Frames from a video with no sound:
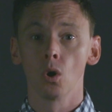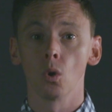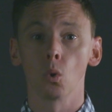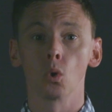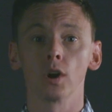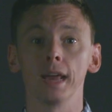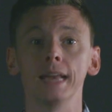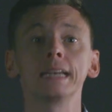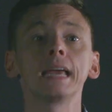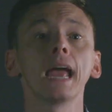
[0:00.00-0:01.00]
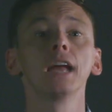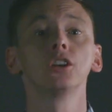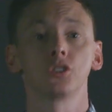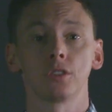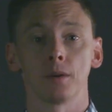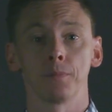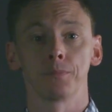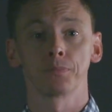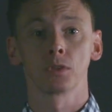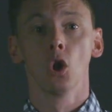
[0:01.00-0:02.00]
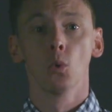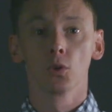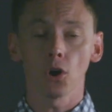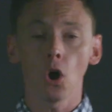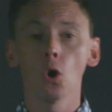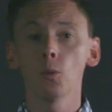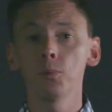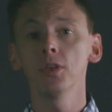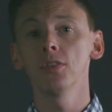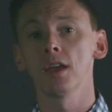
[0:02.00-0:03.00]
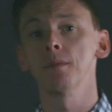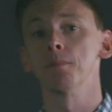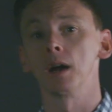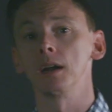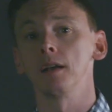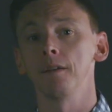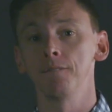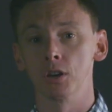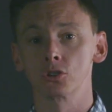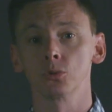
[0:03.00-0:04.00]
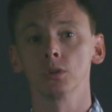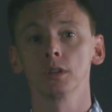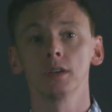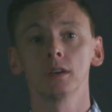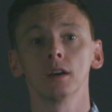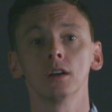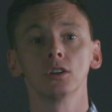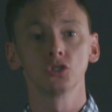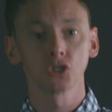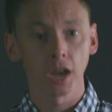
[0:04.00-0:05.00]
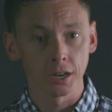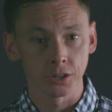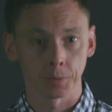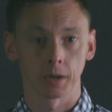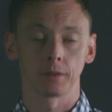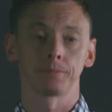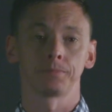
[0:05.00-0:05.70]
or engage them with the hope that they might eventually change me.